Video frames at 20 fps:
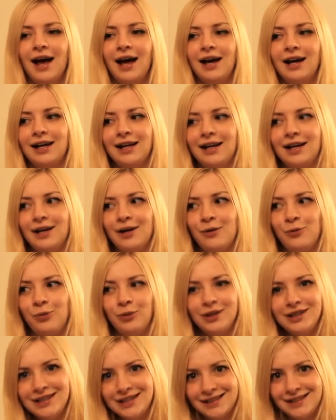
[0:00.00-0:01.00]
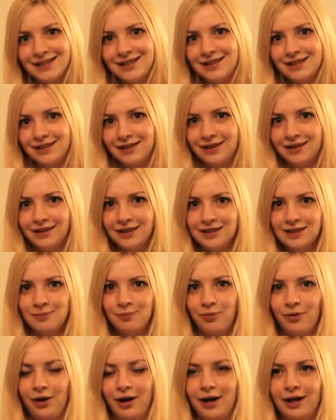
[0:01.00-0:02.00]
What is this in this
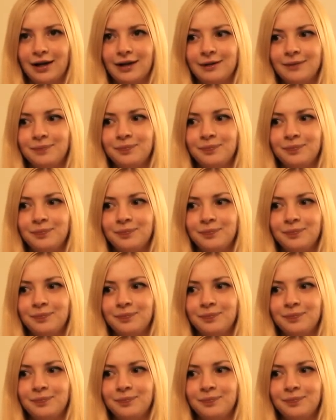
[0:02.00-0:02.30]
park?